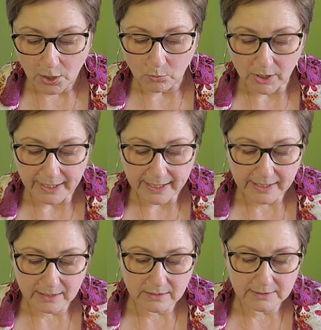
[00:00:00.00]
What
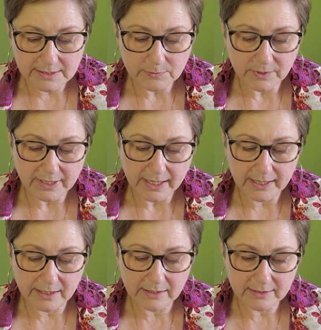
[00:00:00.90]
else? What
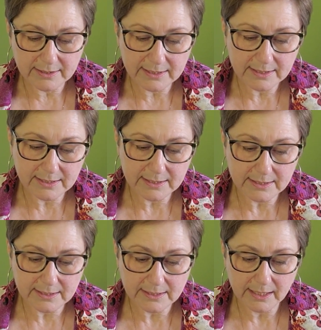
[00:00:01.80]

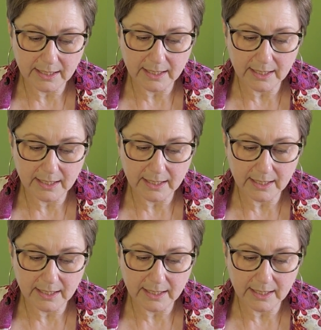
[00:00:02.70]
else?